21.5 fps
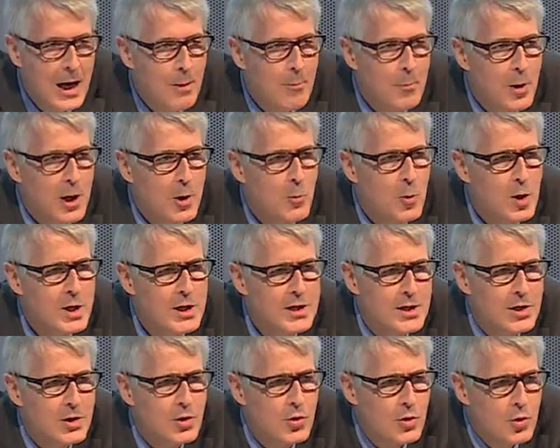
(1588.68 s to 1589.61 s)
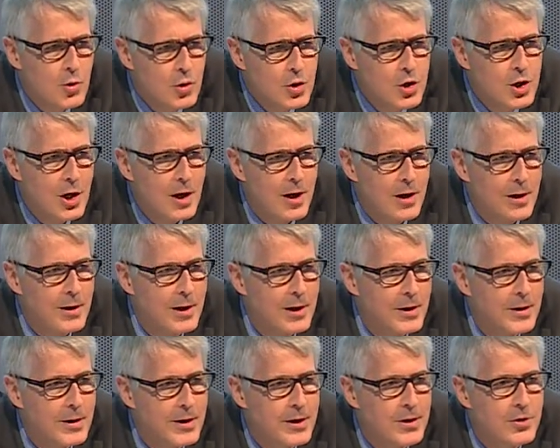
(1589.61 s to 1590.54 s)
But what's crucial,
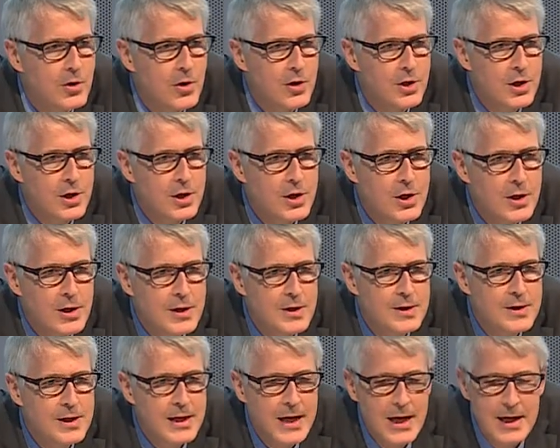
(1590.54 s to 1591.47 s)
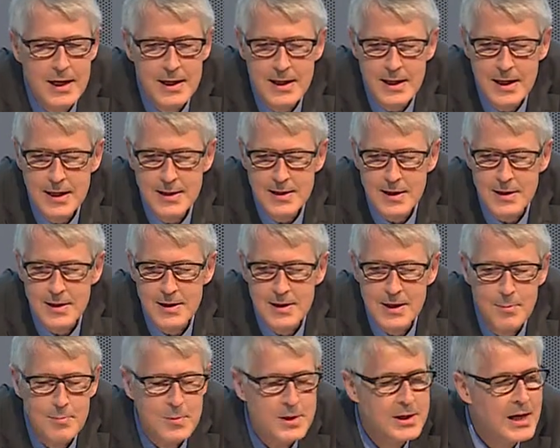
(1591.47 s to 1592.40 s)
the traditional CAD
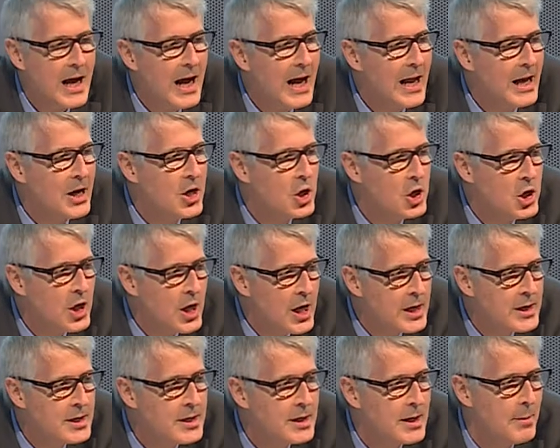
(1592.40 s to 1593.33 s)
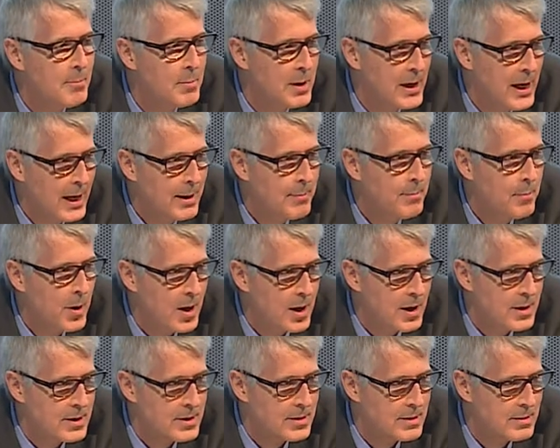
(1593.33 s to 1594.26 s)
systems are not a black
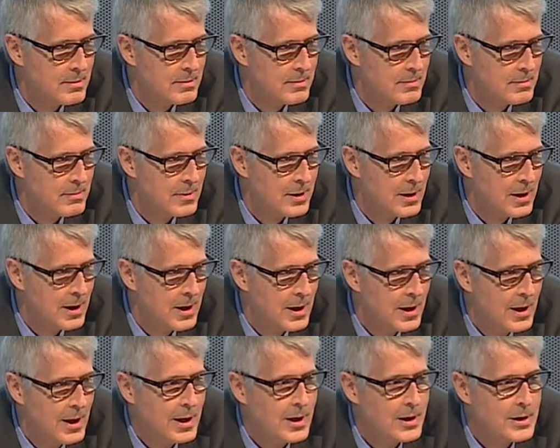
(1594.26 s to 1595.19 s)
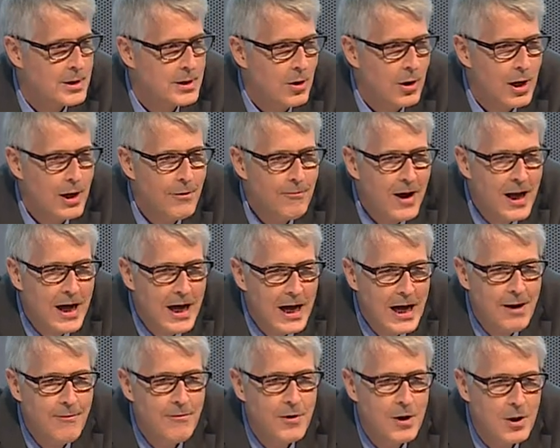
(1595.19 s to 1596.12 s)
box. So if I
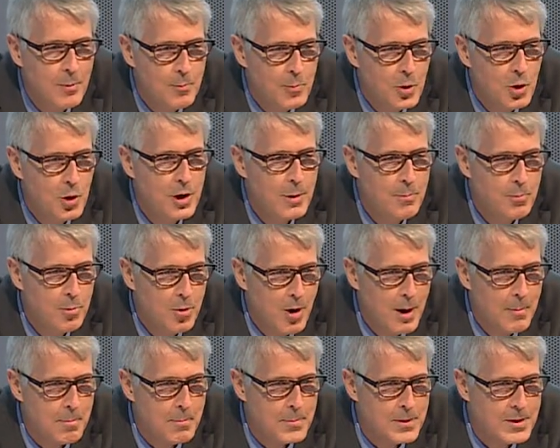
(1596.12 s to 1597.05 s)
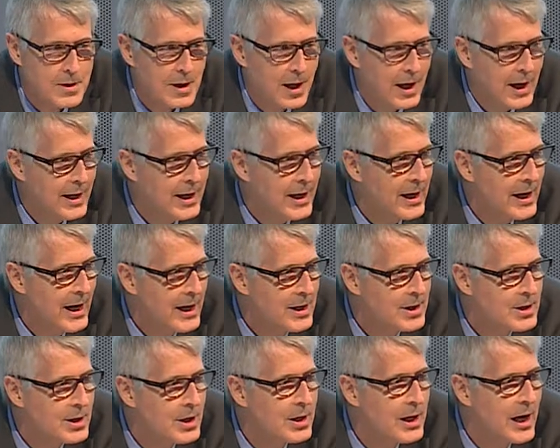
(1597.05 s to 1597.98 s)
have a computer prompt, I can
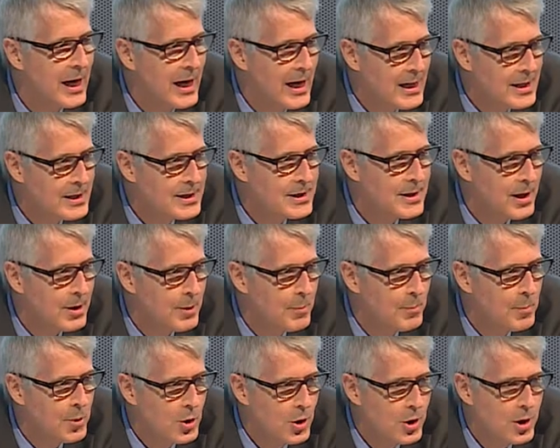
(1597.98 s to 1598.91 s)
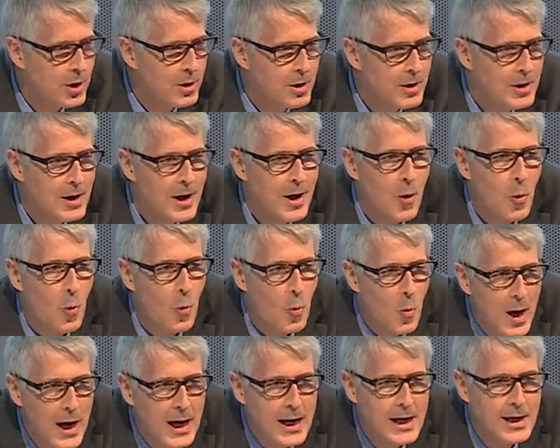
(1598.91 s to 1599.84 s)
actually ask the computer,
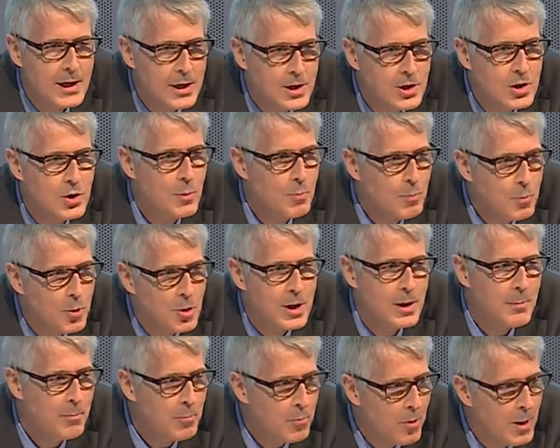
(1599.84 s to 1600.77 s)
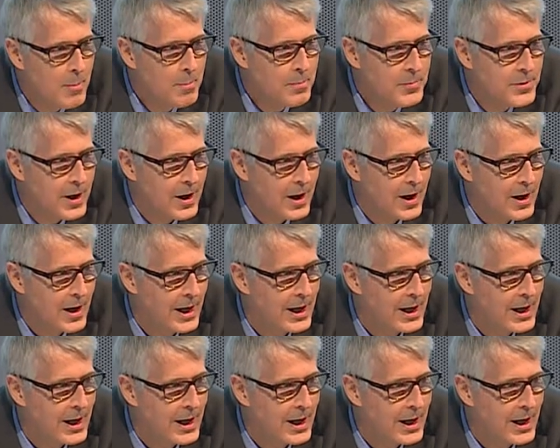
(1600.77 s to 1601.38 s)
why did you put a prompt there?